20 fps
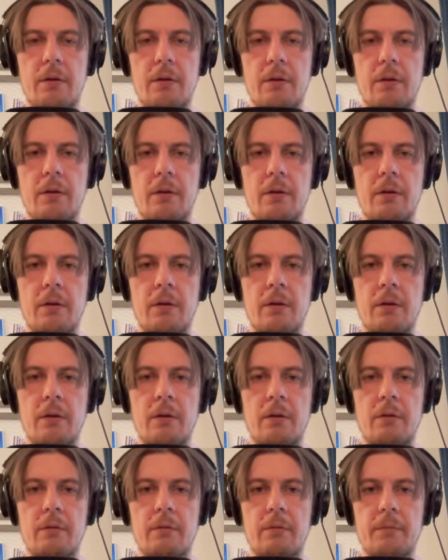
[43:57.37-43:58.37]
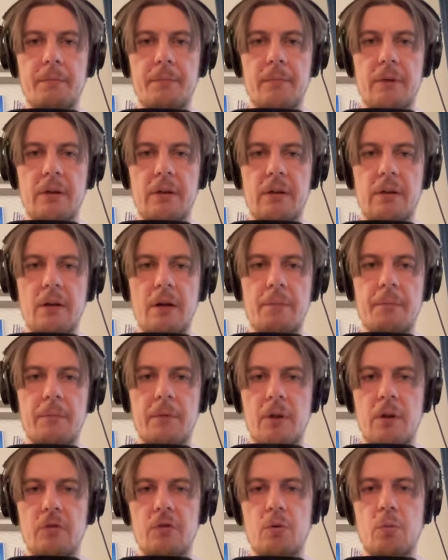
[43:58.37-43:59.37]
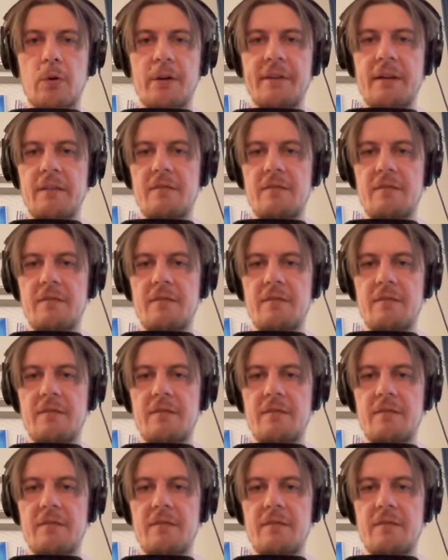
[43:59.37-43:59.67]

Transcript: Uh, yeah, so when I